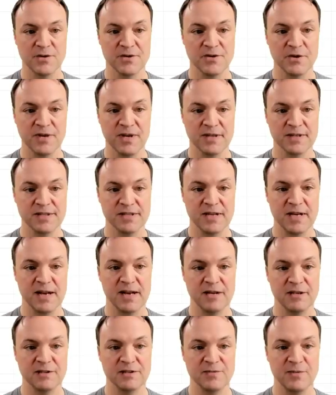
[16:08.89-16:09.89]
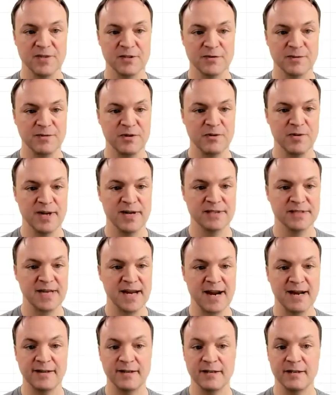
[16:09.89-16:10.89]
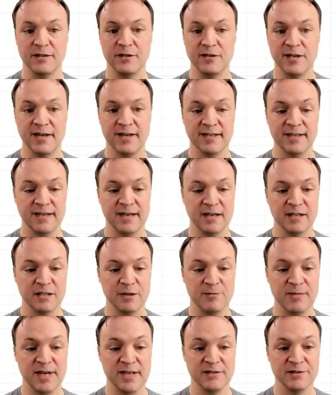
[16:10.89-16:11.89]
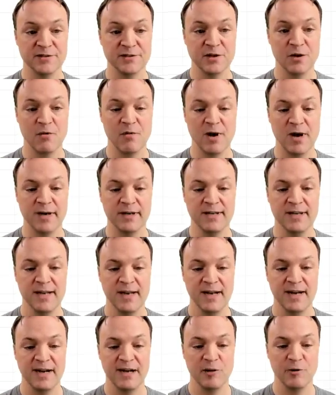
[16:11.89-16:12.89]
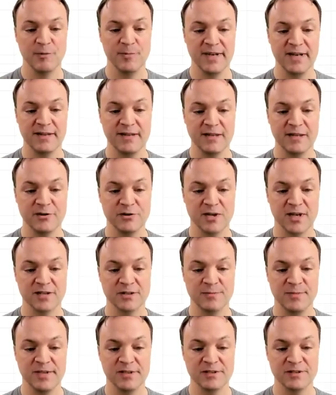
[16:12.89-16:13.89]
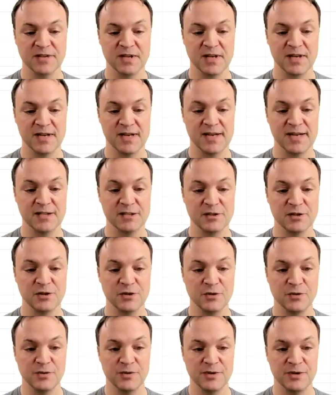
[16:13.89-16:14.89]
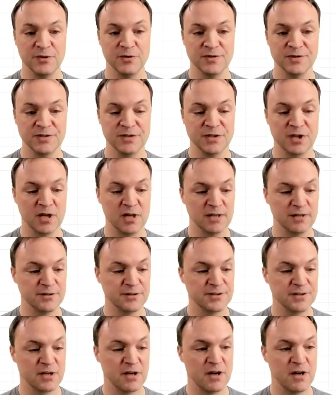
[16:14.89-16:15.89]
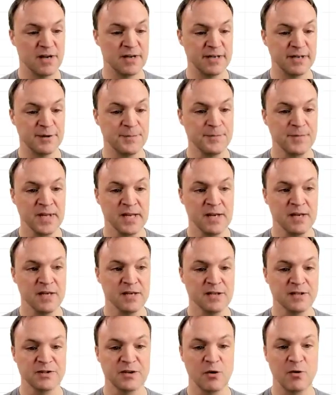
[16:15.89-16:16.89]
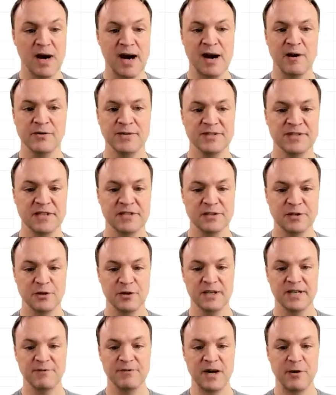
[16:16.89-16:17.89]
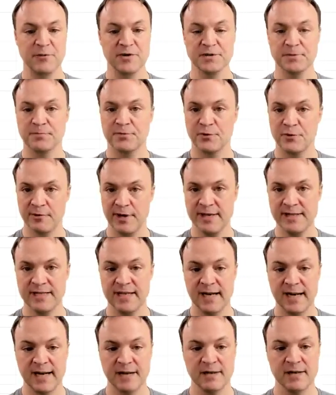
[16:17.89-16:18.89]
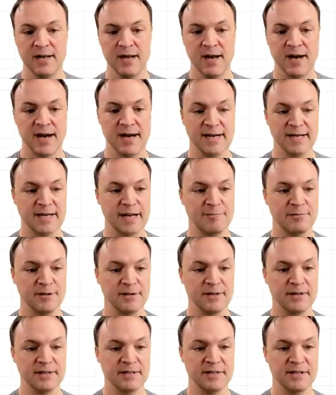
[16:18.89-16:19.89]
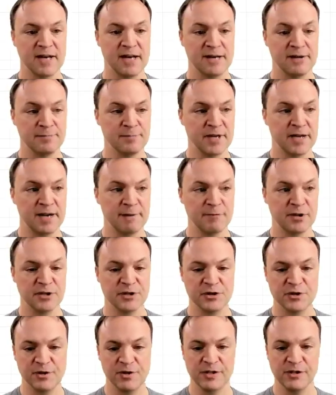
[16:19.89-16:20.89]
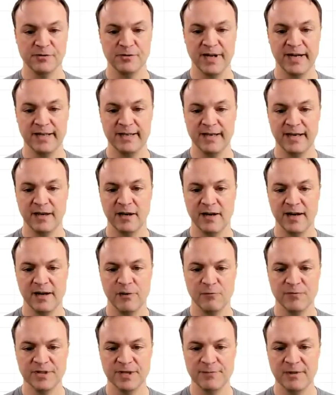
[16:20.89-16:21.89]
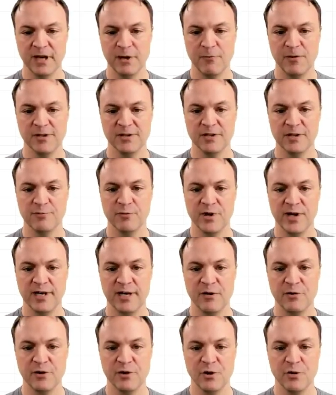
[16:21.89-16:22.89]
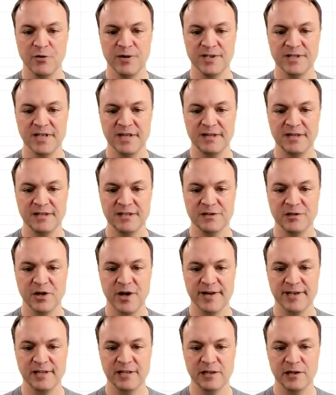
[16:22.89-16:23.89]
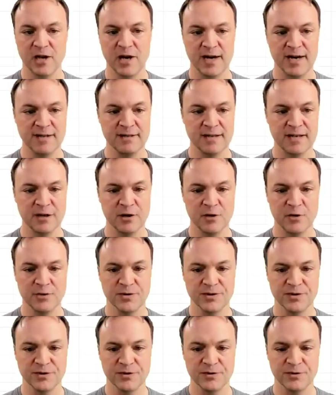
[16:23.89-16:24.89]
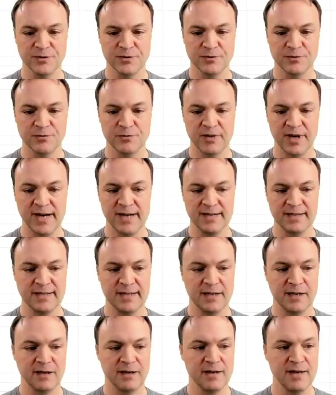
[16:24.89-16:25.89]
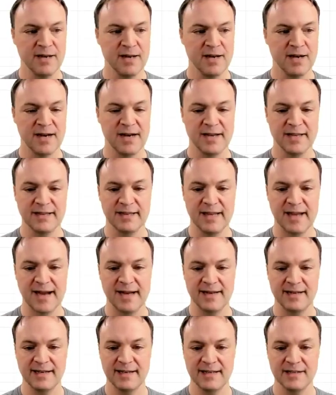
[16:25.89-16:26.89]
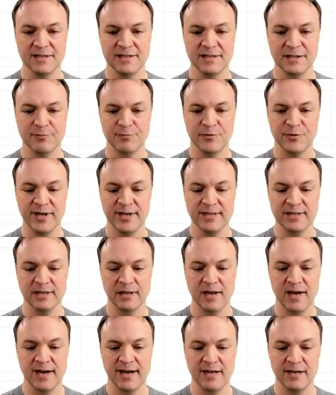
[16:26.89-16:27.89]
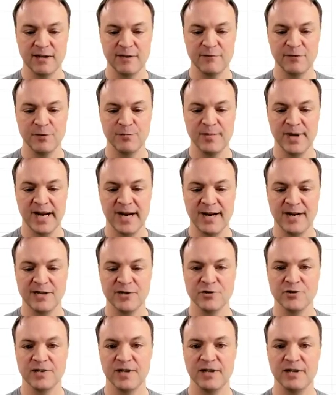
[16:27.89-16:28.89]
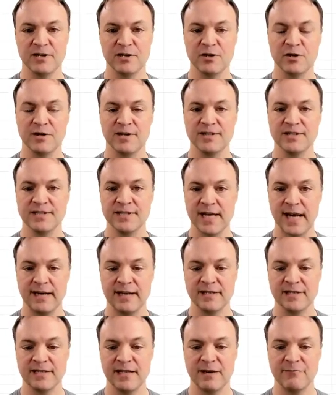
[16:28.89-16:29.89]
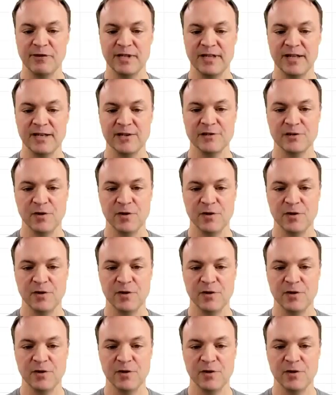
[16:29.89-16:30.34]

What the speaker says: So you can see I could switch from US, Canada, United Kingdom, and so on, and it will make the adjustments to those dollars on it. So how does this look if I was printing it? And I'm going to show you right here. And something I want you to point out, notice that this dotted line that goes through right here, that is the print line of the page, the current settings and everything.